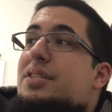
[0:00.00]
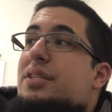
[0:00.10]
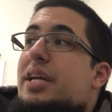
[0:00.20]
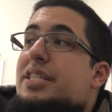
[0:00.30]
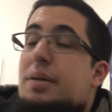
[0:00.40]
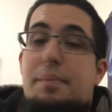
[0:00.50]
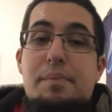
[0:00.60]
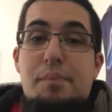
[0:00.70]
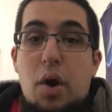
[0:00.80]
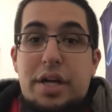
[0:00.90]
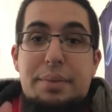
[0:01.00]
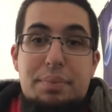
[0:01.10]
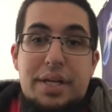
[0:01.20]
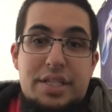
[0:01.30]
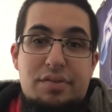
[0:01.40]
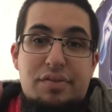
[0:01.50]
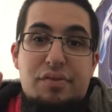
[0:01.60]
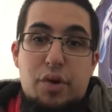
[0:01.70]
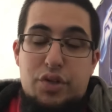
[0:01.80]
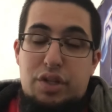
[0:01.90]
It's a marketplace
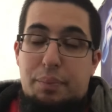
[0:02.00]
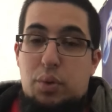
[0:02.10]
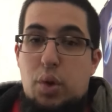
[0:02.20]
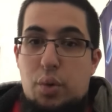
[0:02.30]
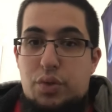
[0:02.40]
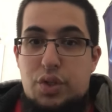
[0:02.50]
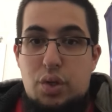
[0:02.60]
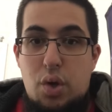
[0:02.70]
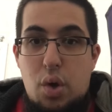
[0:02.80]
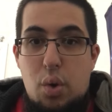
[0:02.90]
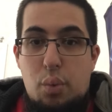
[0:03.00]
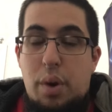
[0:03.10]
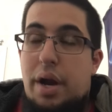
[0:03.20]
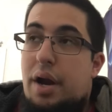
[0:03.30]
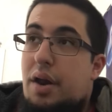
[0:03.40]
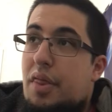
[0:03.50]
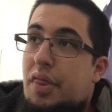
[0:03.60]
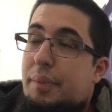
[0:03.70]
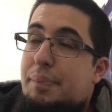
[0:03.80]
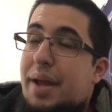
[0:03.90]
first approach where
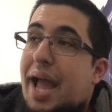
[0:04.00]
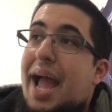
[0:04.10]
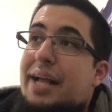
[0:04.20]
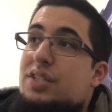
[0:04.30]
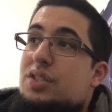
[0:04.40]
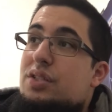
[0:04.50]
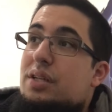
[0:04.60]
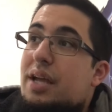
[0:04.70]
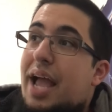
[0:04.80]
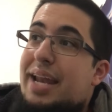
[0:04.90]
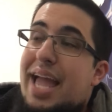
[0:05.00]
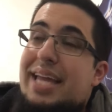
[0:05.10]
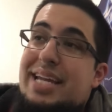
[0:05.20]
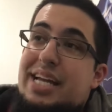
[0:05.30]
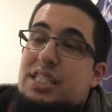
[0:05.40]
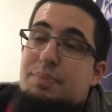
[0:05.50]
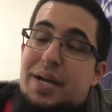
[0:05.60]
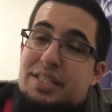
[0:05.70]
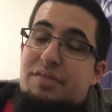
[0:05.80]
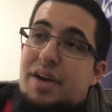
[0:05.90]
the packs and any
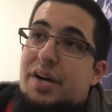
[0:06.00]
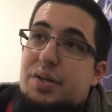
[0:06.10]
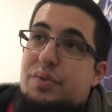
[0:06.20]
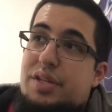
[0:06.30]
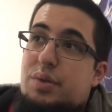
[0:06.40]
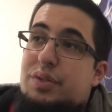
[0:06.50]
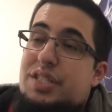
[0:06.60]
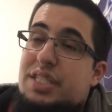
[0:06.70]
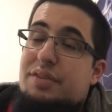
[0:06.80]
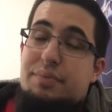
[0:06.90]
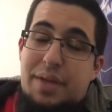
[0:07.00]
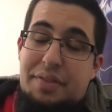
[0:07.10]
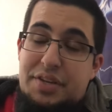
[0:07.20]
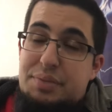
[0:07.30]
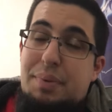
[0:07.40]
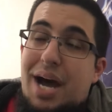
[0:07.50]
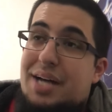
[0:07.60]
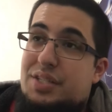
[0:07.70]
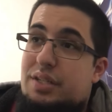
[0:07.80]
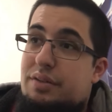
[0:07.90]
expected value that you can see from that is
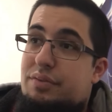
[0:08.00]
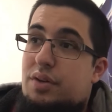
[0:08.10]
positive,